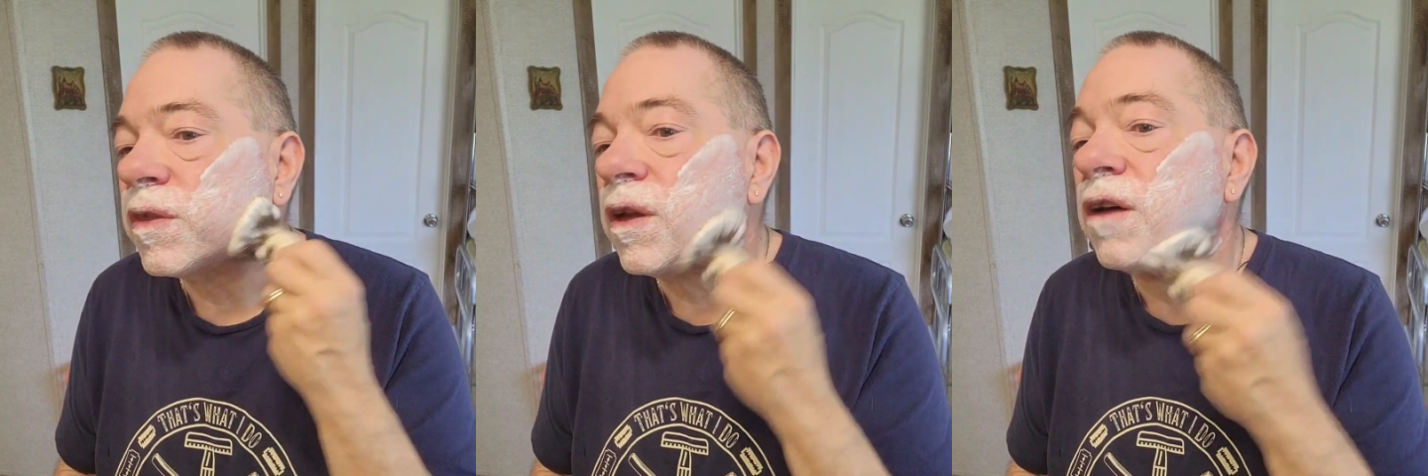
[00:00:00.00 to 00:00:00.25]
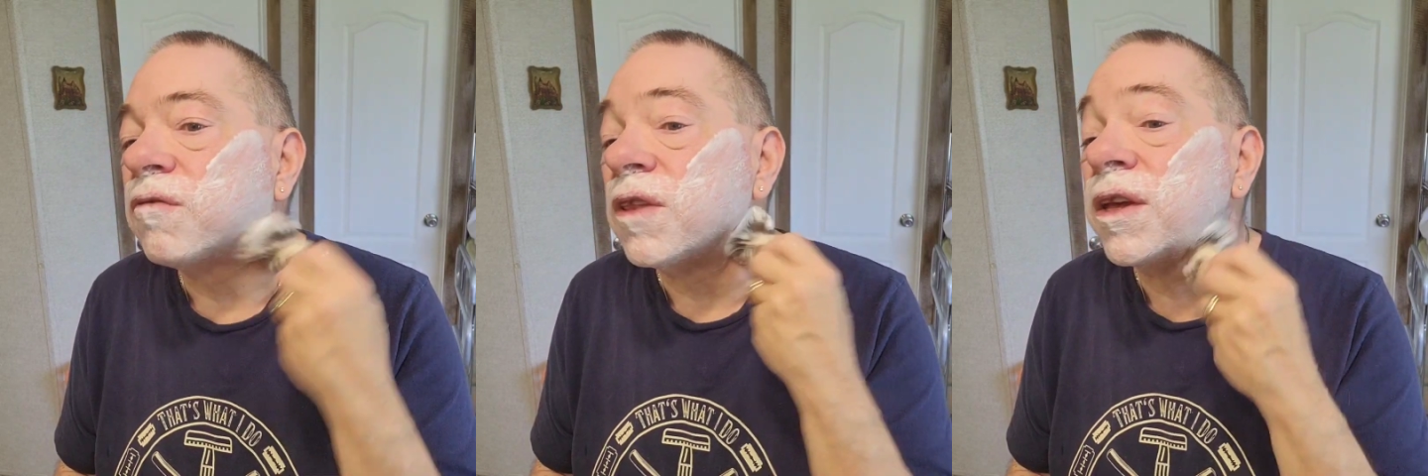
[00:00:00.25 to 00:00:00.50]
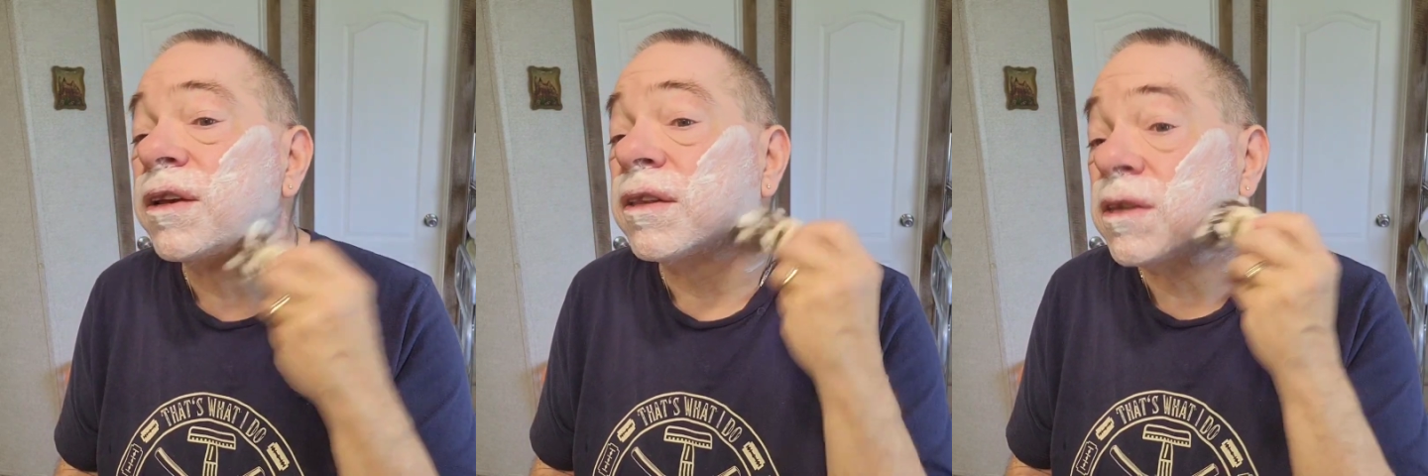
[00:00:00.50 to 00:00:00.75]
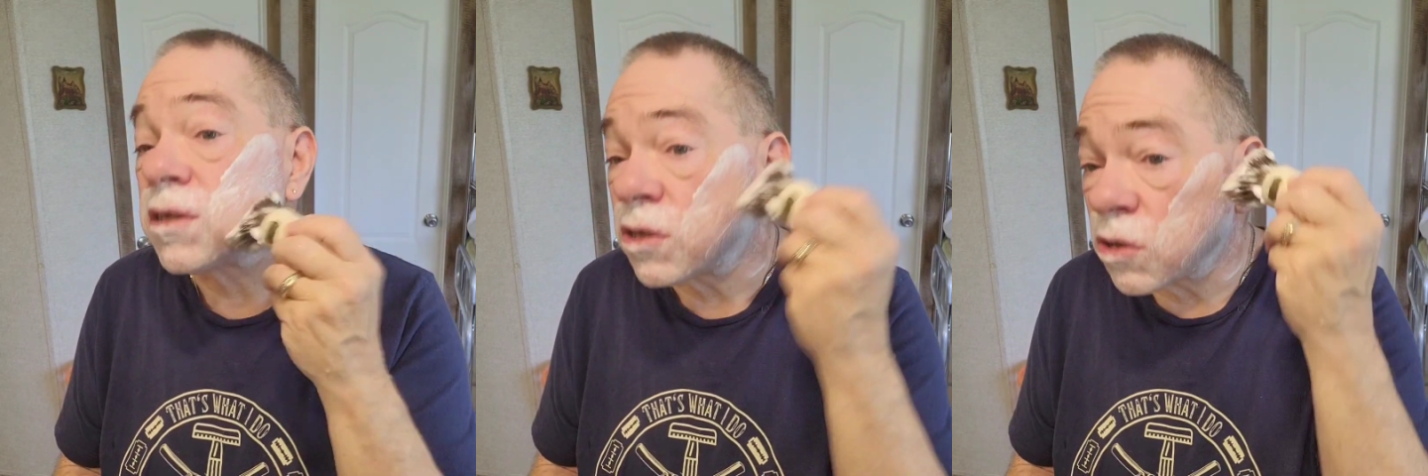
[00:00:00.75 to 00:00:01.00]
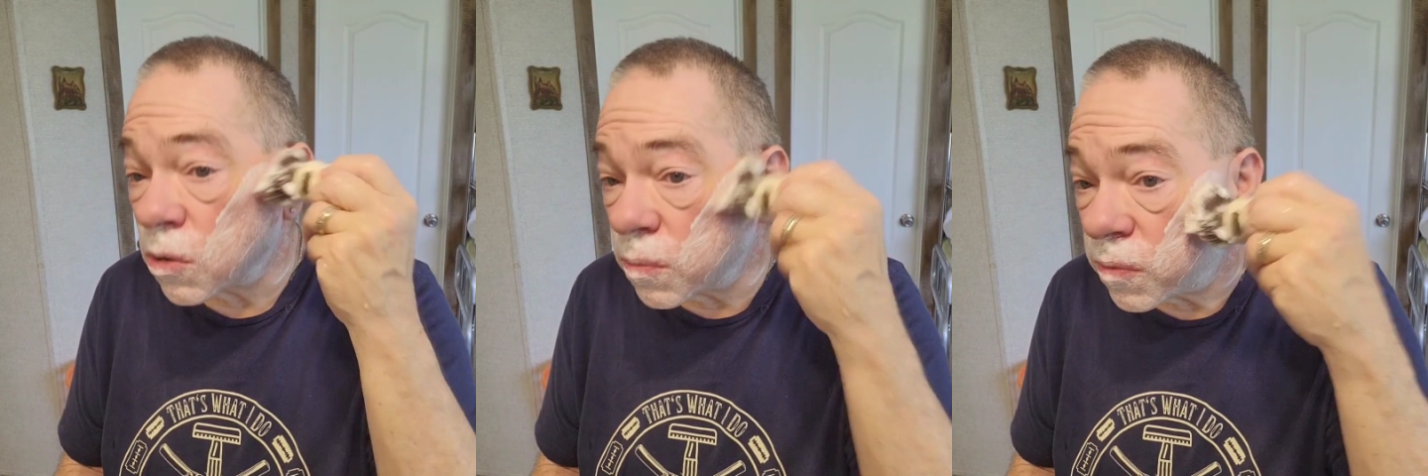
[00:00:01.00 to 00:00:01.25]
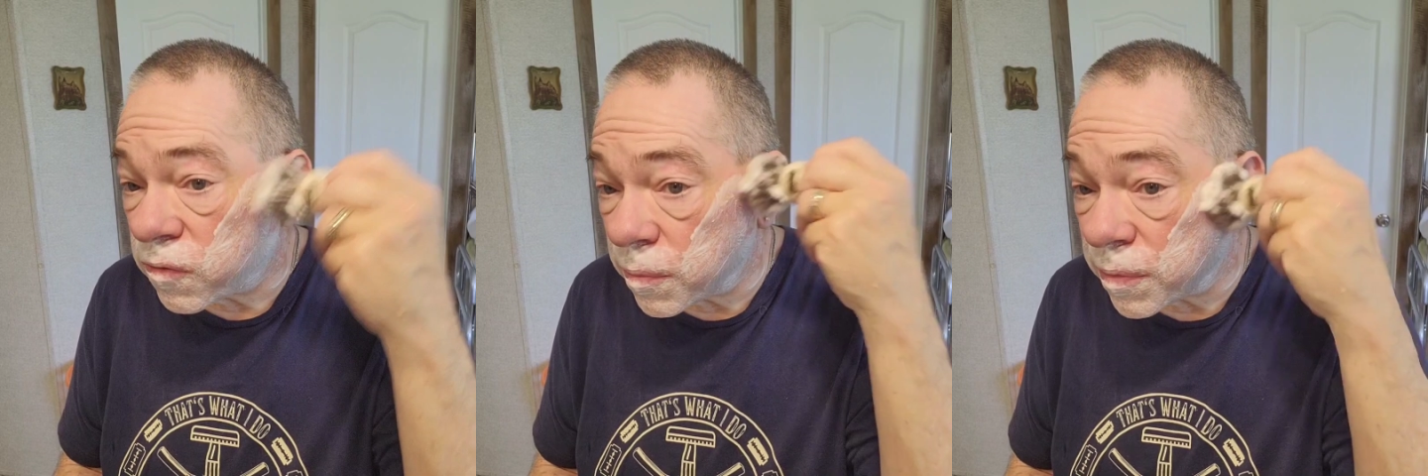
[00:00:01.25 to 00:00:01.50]
I've liked this
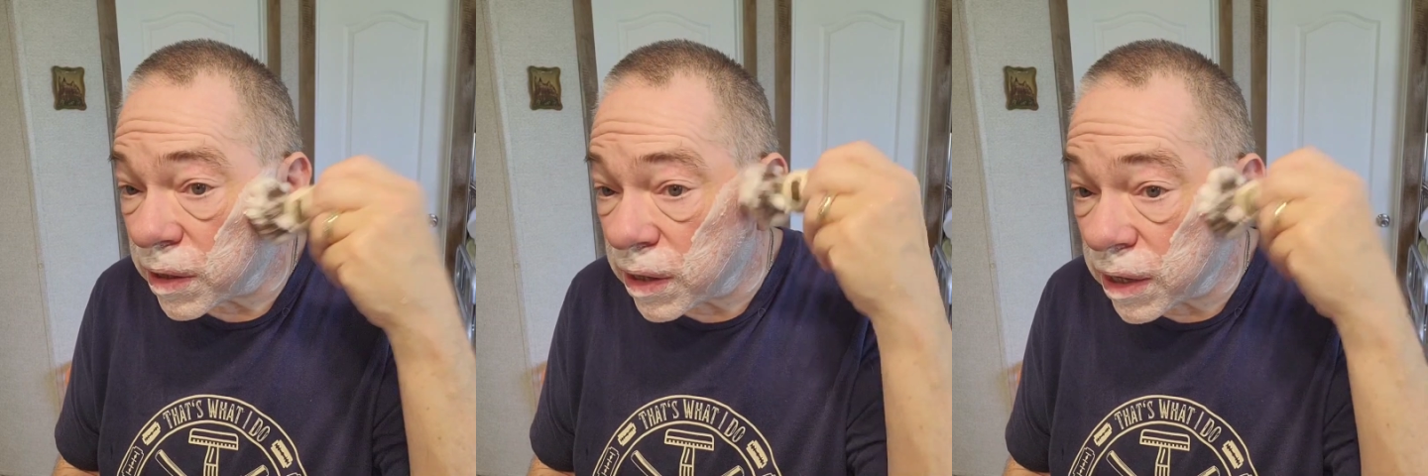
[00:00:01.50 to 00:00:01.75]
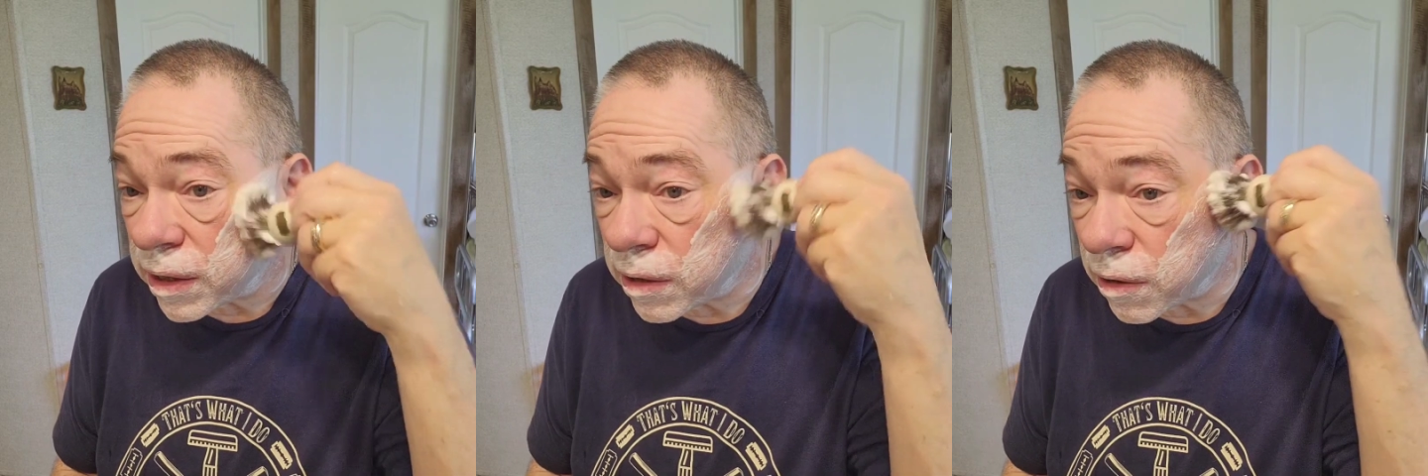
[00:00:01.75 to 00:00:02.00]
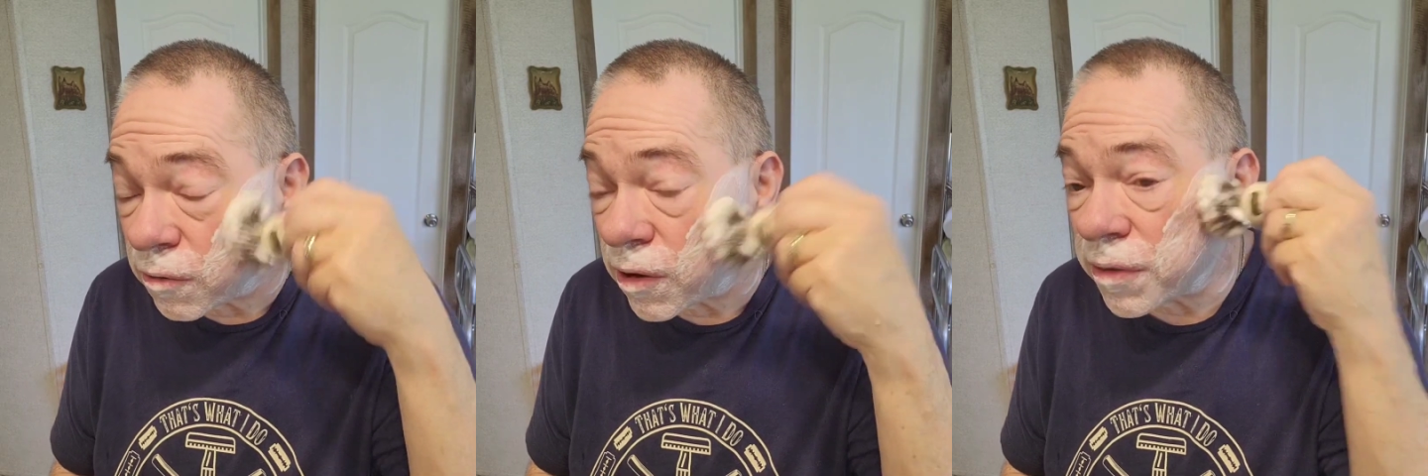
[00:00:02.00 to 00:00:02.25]
soap from the get-go.